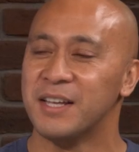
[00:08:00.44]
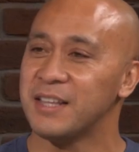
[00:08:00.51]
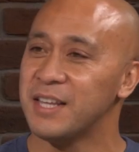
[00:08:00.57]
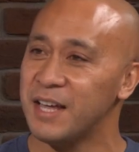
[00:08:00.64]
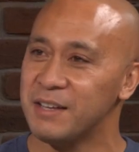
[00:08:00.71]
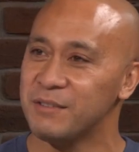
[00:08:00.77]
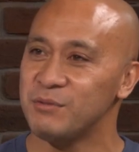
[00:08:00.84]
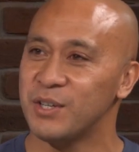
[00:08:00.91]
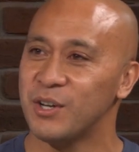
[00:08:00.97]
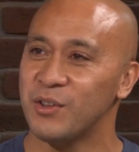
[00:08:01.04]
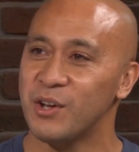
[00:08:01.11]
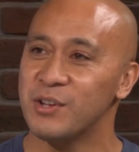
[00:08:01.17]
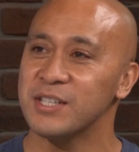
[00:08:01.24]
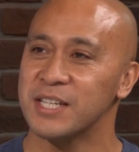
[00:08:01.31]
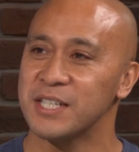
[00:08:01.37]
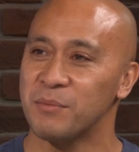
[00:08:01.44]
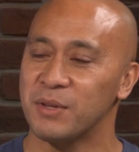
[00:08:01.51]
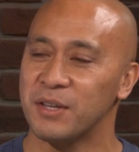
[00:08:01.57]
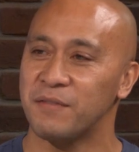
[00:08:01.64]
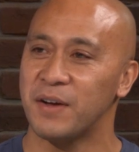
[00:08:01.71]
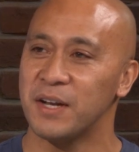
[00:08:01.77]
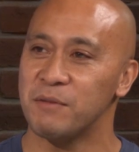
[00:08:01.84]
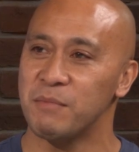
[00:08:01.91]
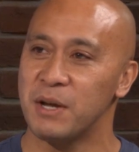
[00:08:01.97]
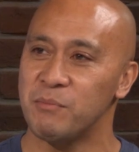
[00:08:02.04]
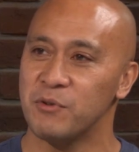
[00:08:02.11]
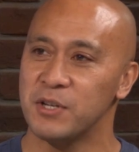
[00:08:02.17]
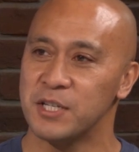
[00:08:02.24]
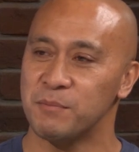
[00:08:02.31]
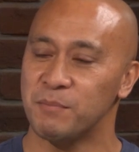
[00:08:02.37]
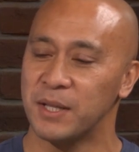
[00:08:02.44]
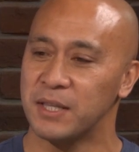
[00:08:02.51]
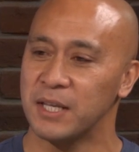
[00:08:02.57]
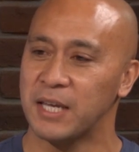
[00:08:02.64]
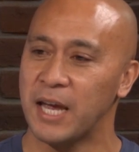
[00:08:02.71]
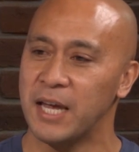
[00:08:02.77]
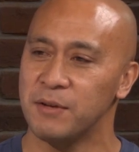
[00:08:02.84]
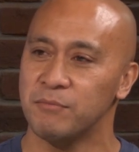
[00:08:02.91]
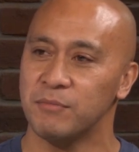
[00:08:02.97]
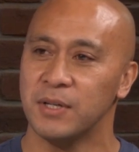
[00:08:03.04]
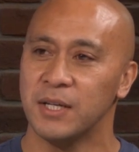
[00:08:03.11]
that, you know, those are some of the funny memories. But the game,